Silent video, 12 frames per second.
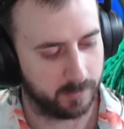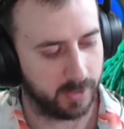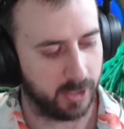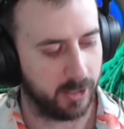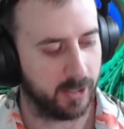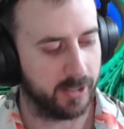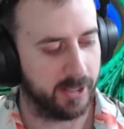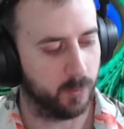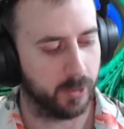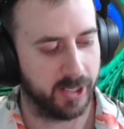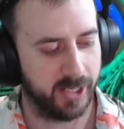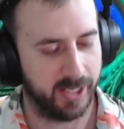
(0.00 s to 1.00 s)
I already
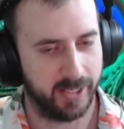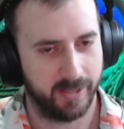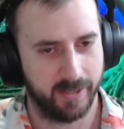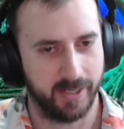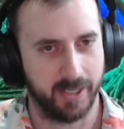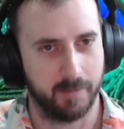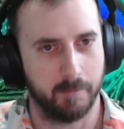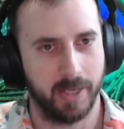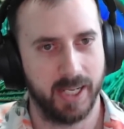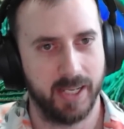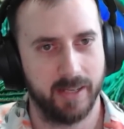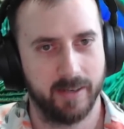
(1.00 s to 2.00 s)
went ahead and
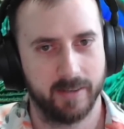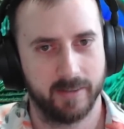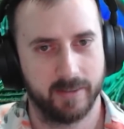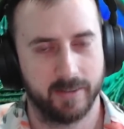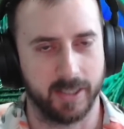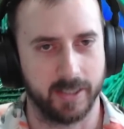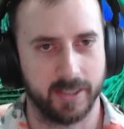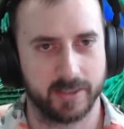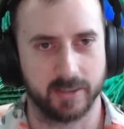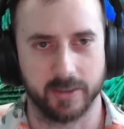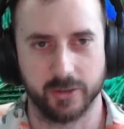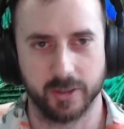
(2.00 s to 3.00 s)
I
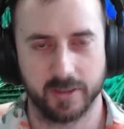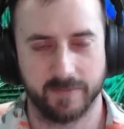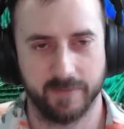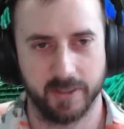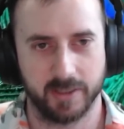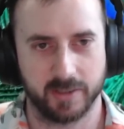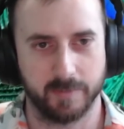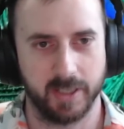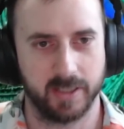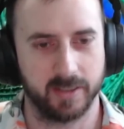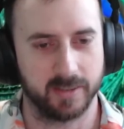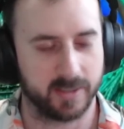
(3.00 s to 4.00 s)
actually just finished
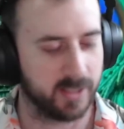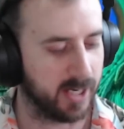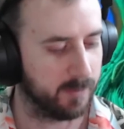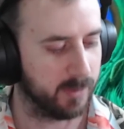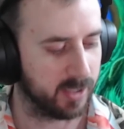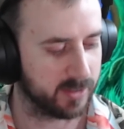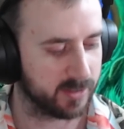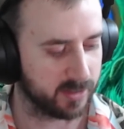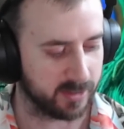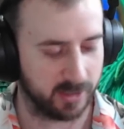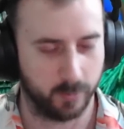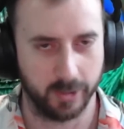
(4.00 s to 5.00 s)
making this light box
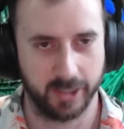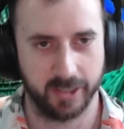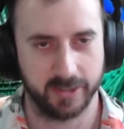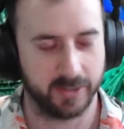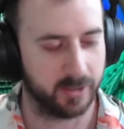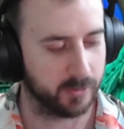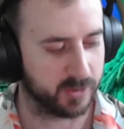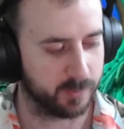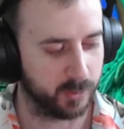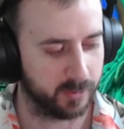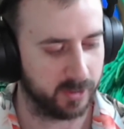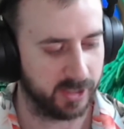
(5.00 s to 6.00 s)
because I wanted it to go
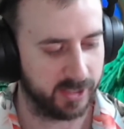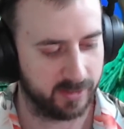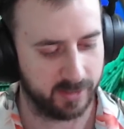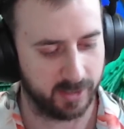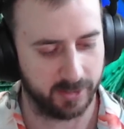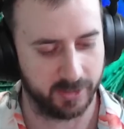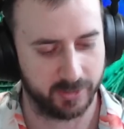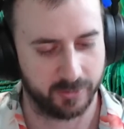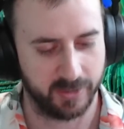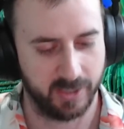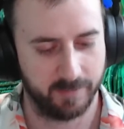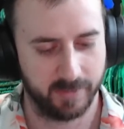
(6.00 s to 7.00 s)
smoothly on the
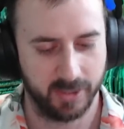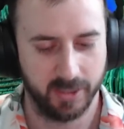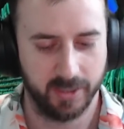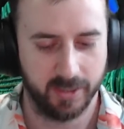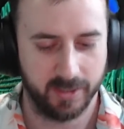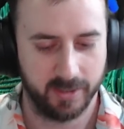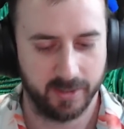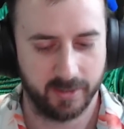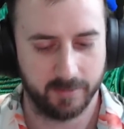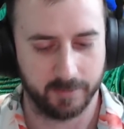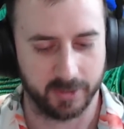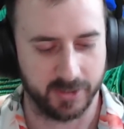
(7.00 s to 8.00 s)
stream,
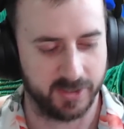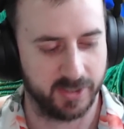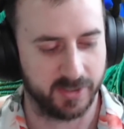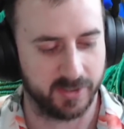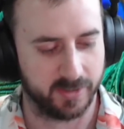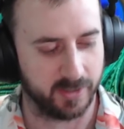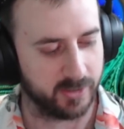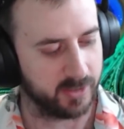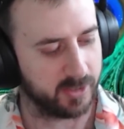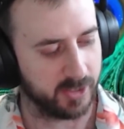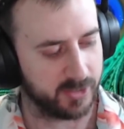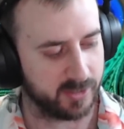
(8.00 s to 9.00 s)
because this is such a
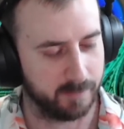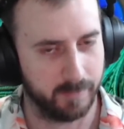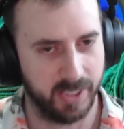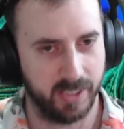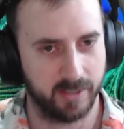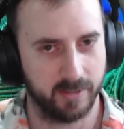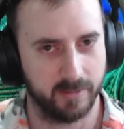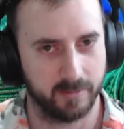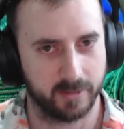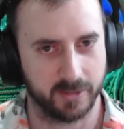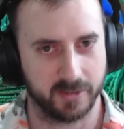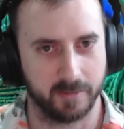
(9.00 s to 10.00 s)
custom made
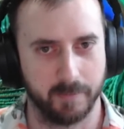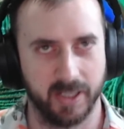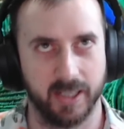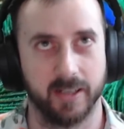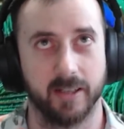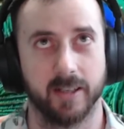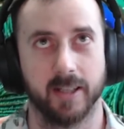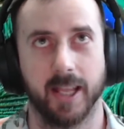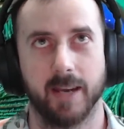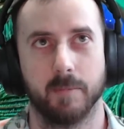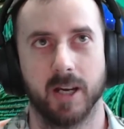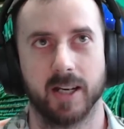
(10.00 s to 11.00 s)

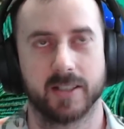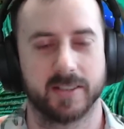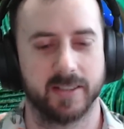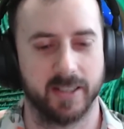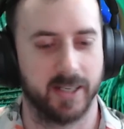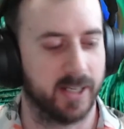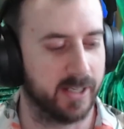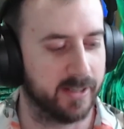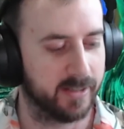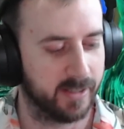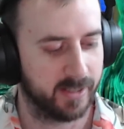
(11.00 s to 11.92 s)
light box that I